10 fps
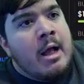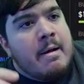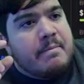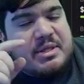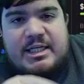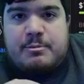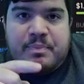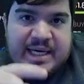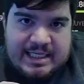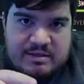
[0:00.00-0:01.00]
But this
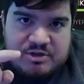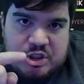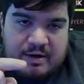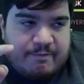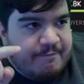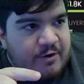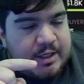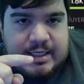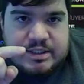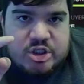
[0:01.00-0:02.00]
piece of shit
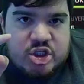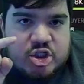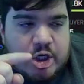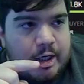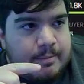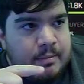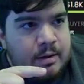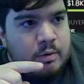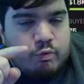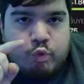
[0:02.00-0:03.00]
fucking scum,
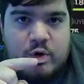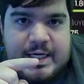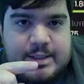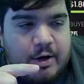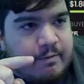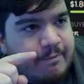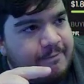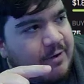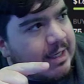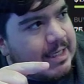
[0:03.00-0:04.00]
retard
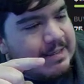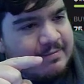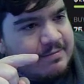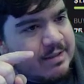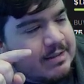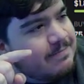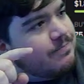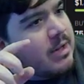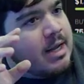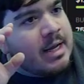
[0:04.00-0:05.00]
fucking
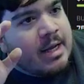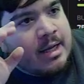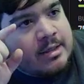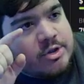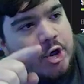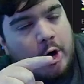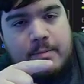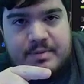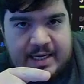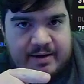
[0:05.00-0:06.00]

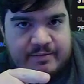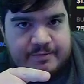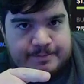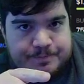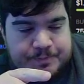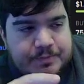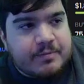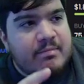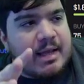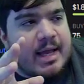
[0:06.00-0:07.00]
Charm Dev,
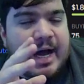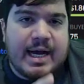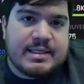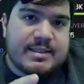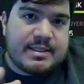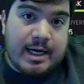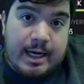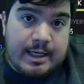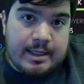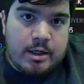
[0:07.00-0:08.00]
has
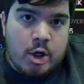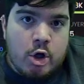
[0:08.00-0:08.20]
decided